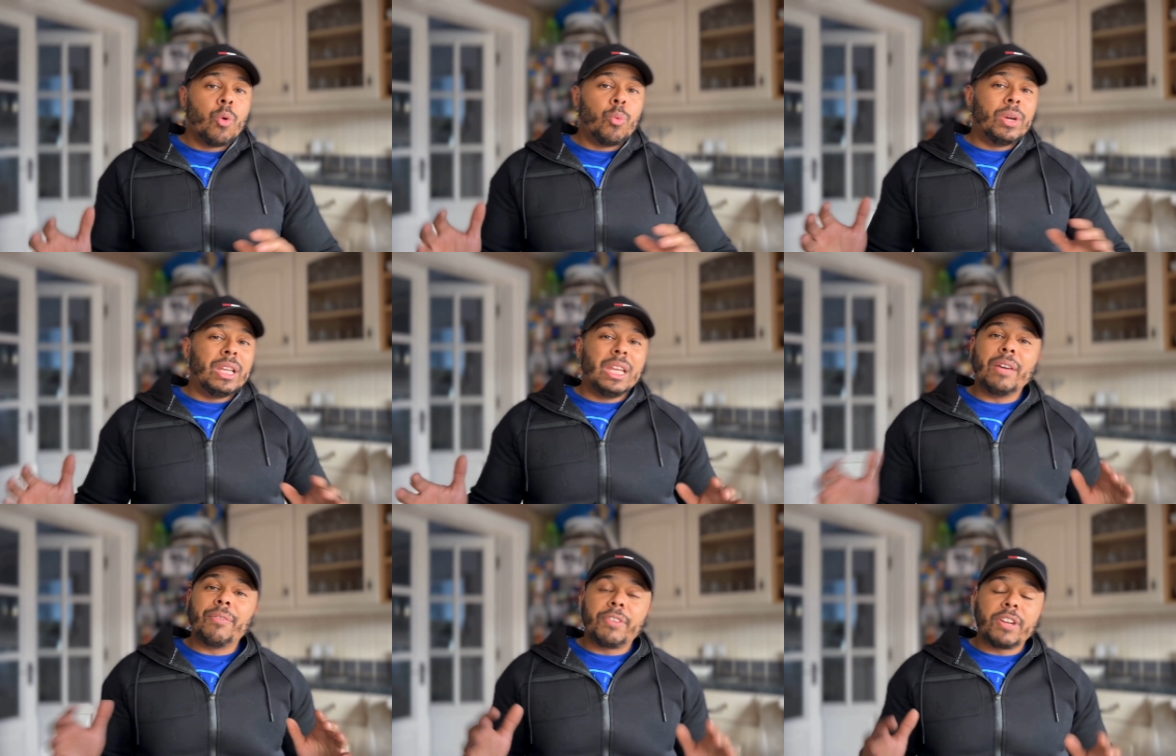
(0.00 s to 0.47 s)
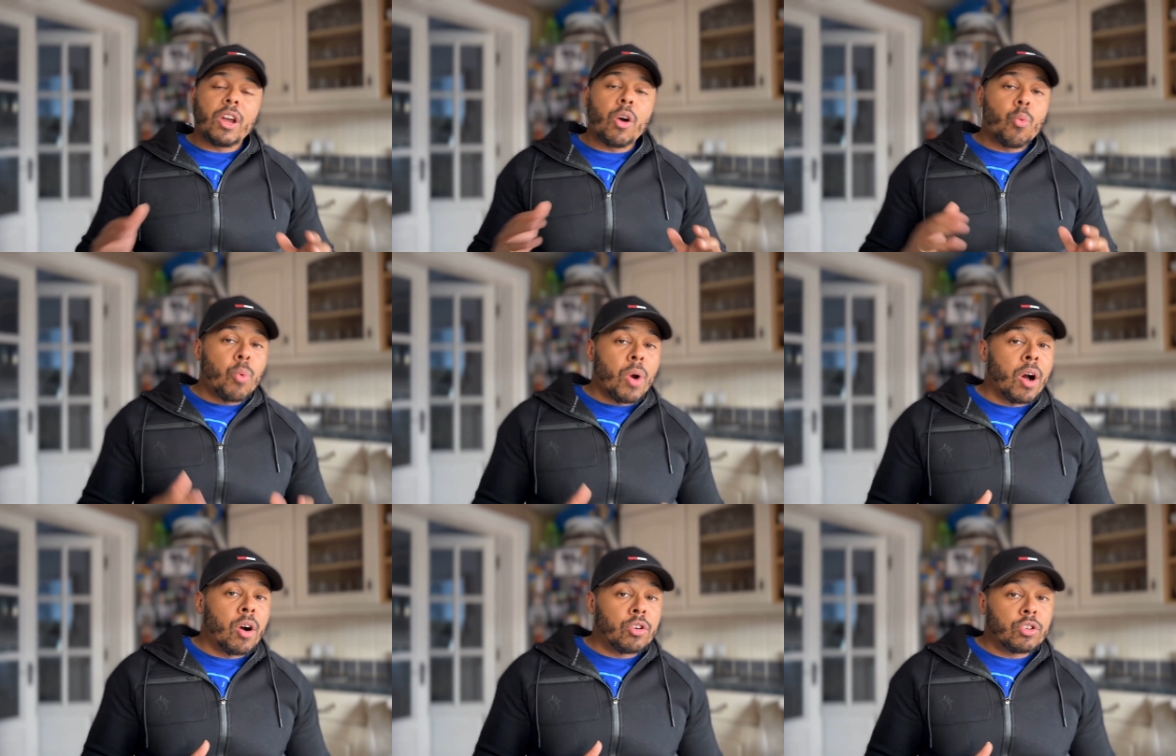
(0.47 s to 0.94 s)
we live in a
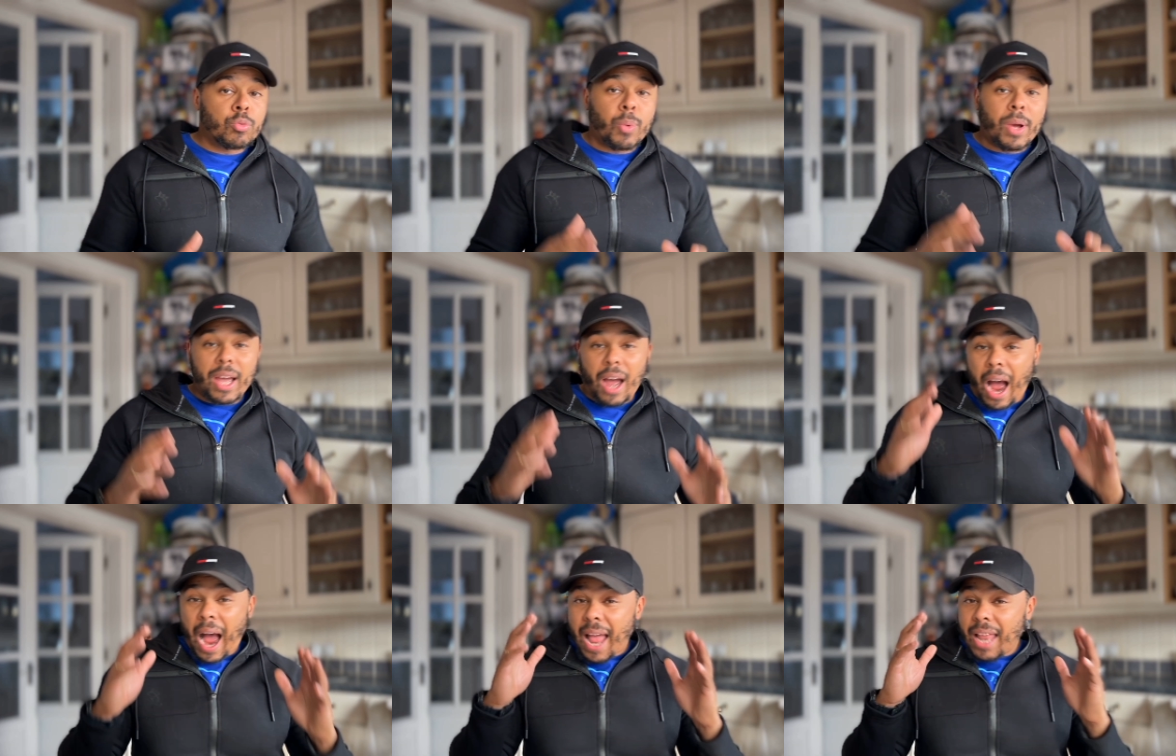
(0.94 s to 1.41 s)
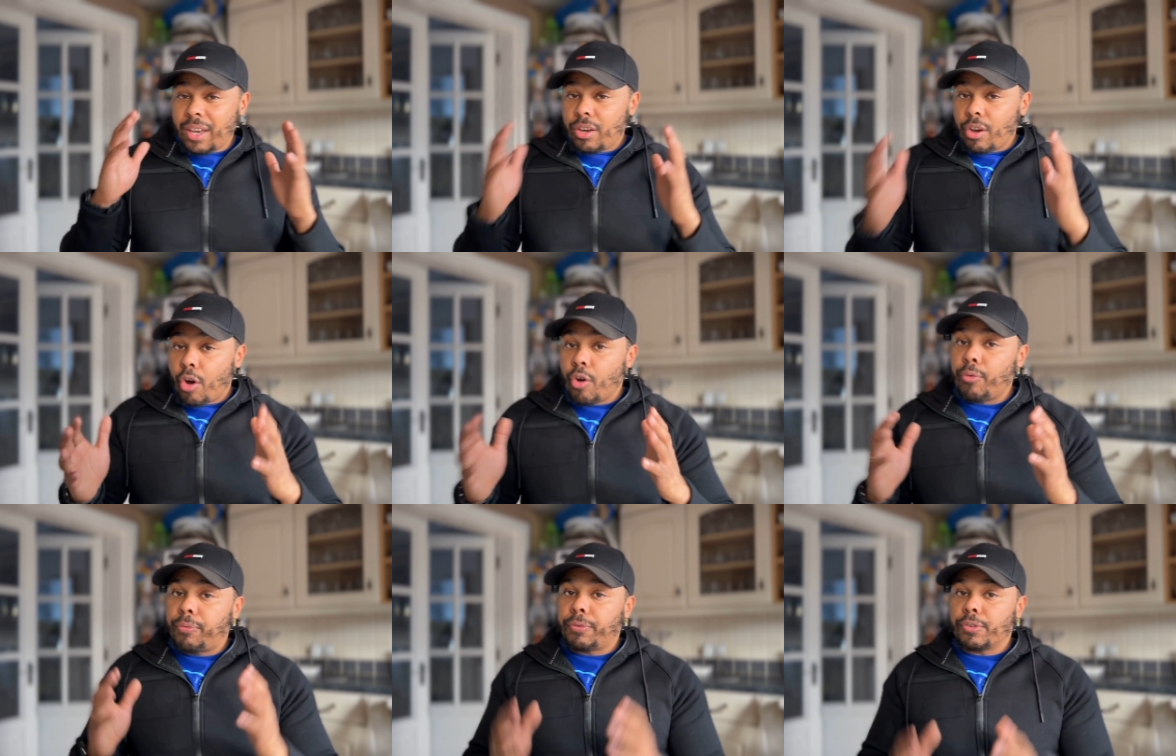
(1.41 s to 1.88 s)
world where I
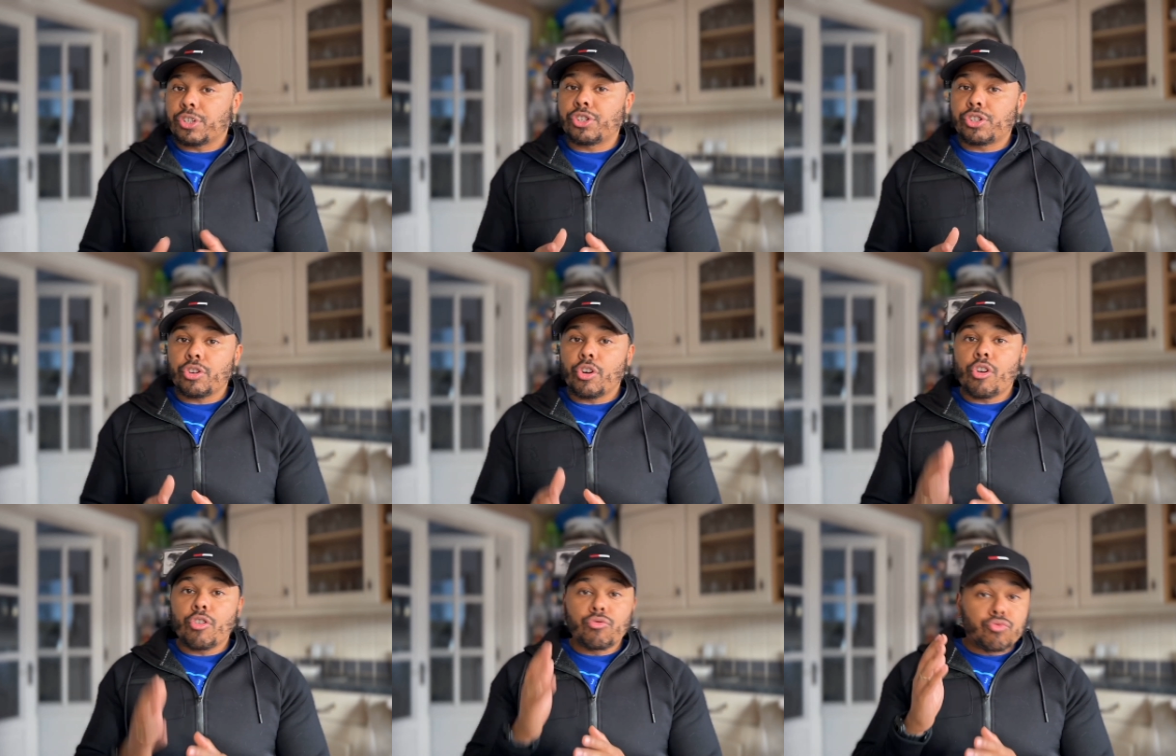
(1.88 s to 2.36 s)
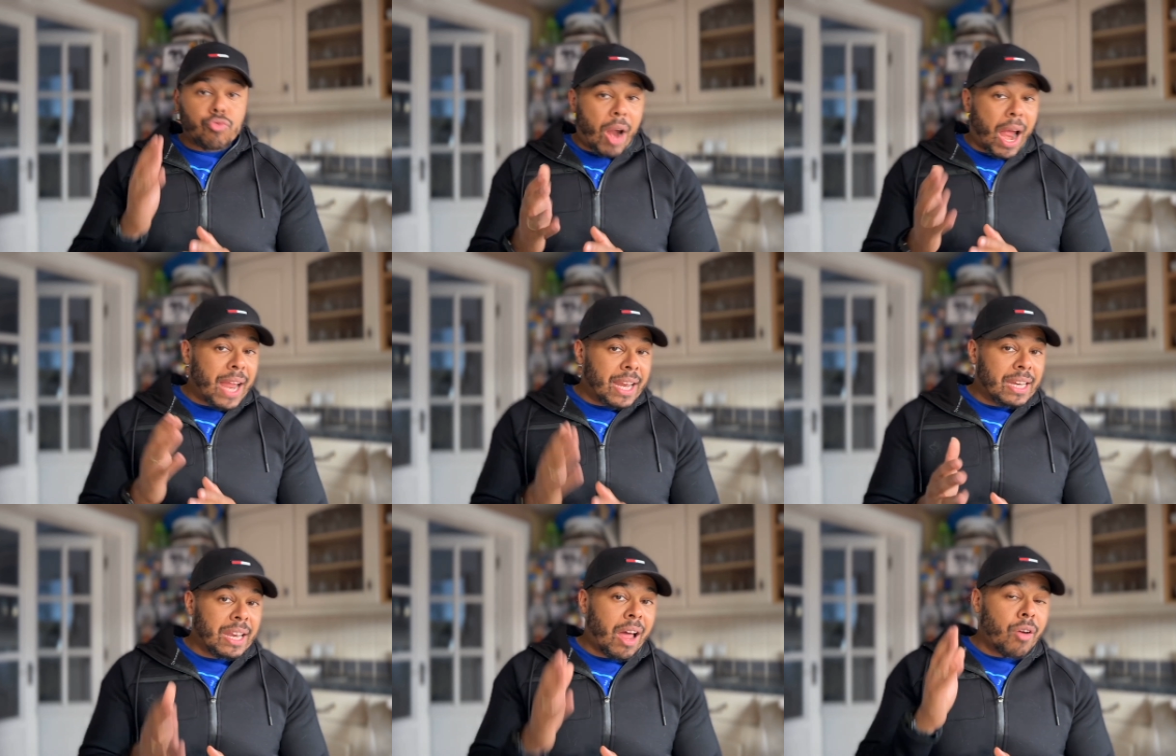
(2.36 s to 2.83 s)
know for sure
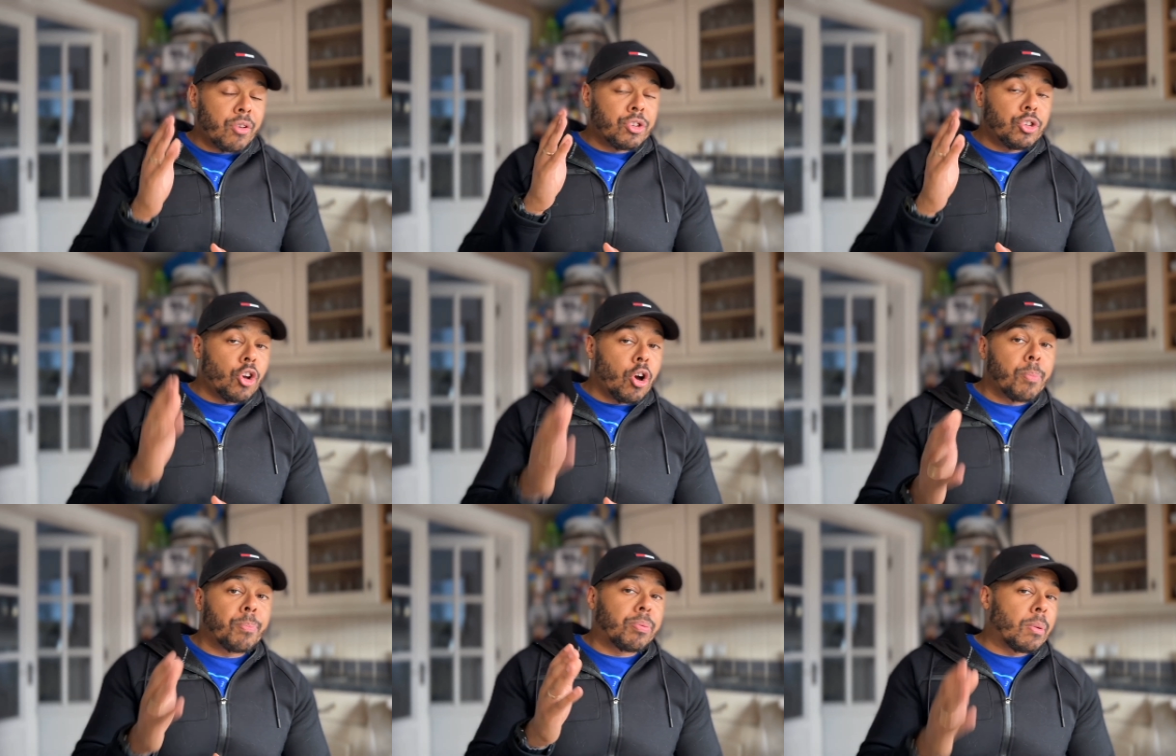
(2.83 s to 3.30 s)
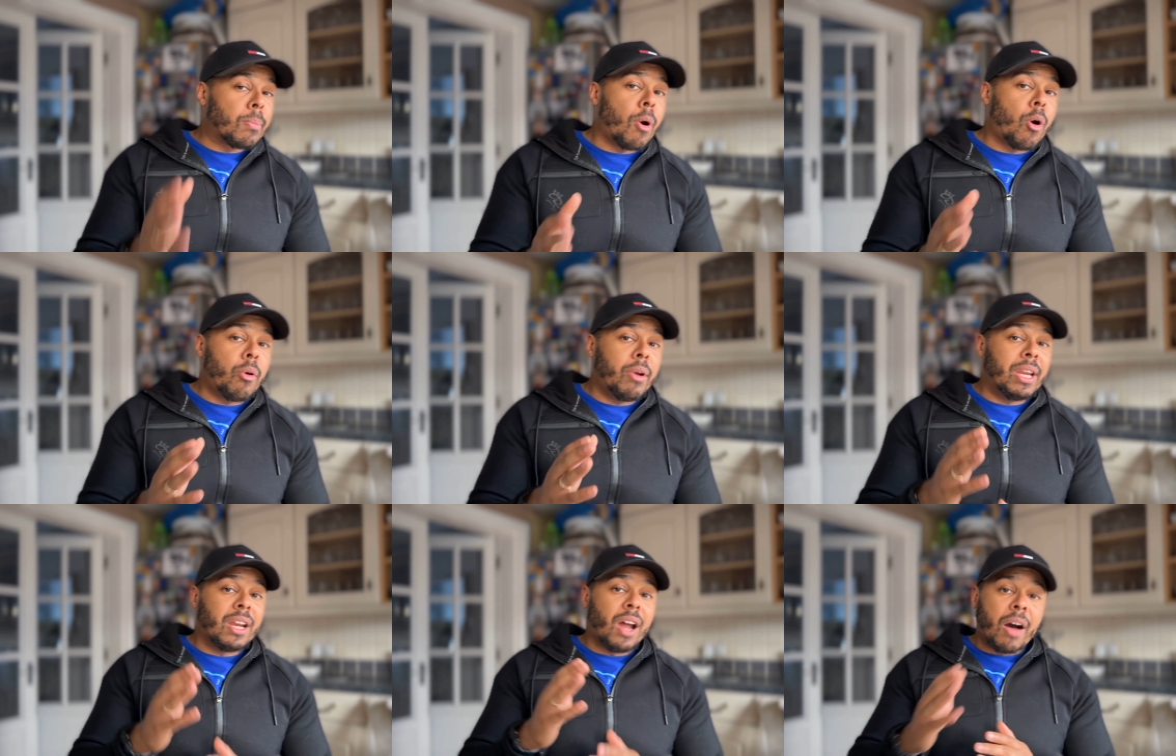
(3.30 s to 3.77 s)
right now you're
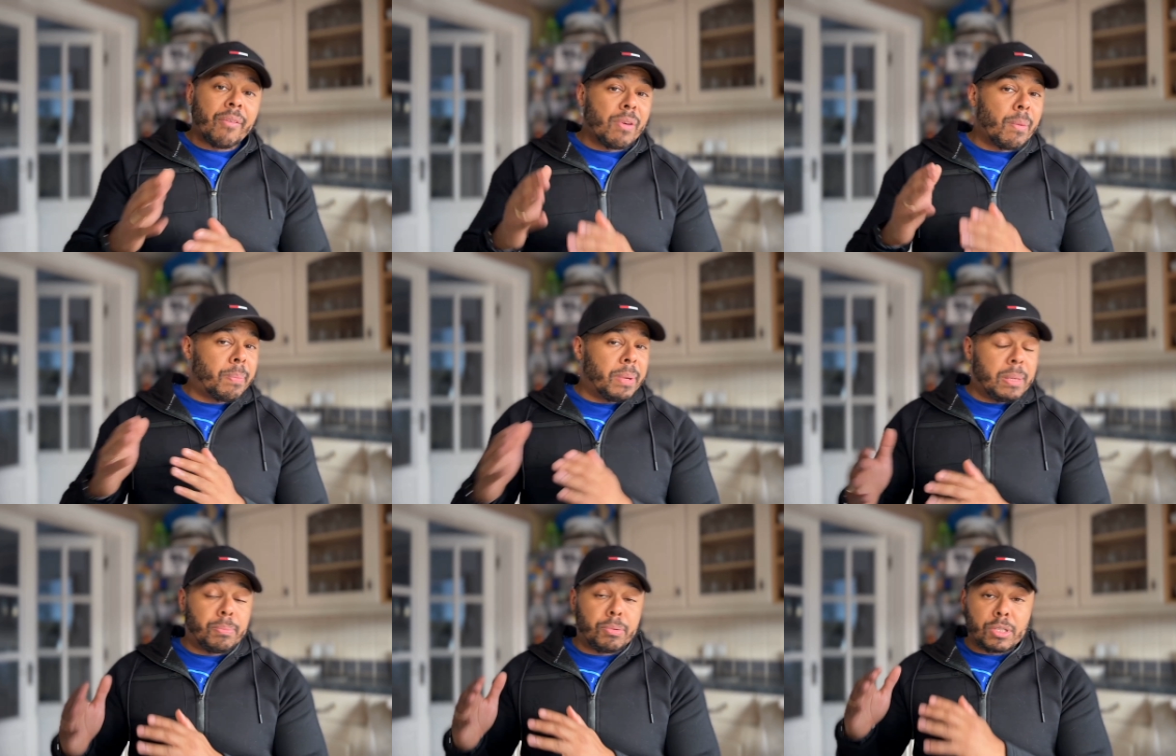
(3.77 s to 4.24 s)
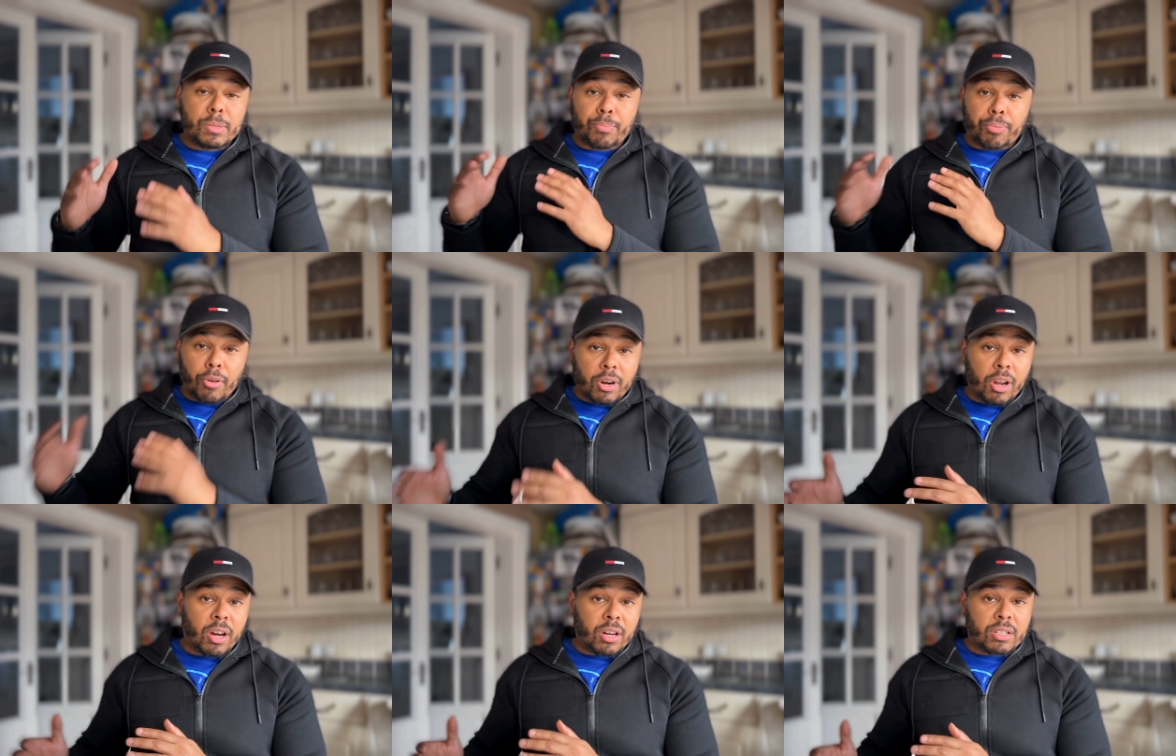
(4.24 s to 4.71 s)
promoting other people's
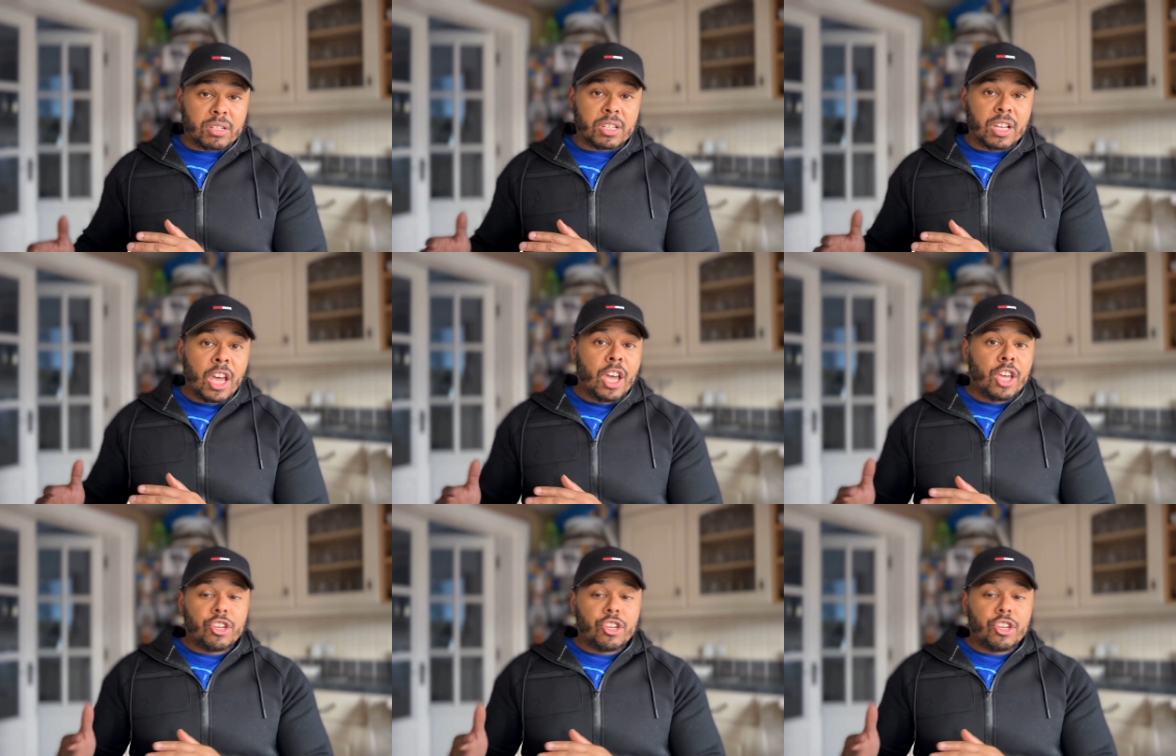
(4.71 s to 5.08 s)
products,